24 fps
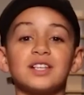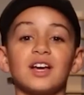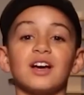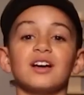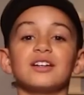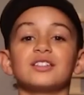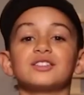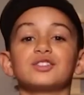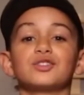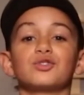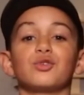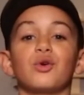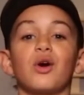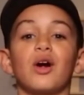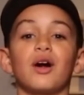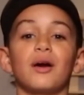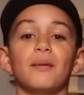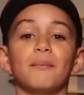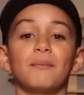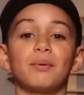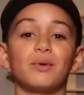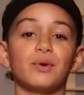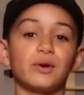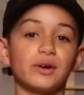us to our
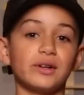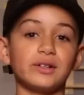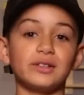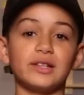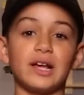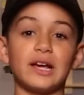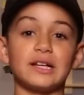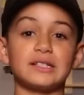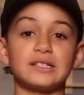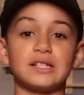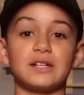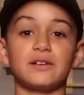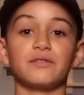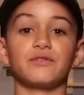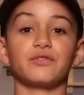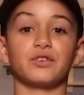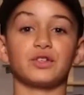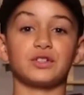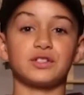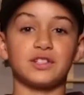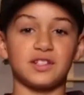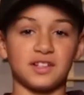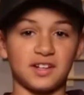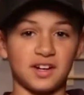important lesson
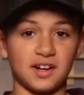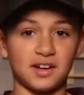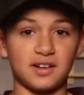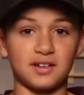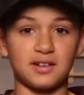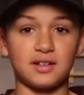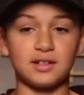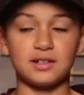for today.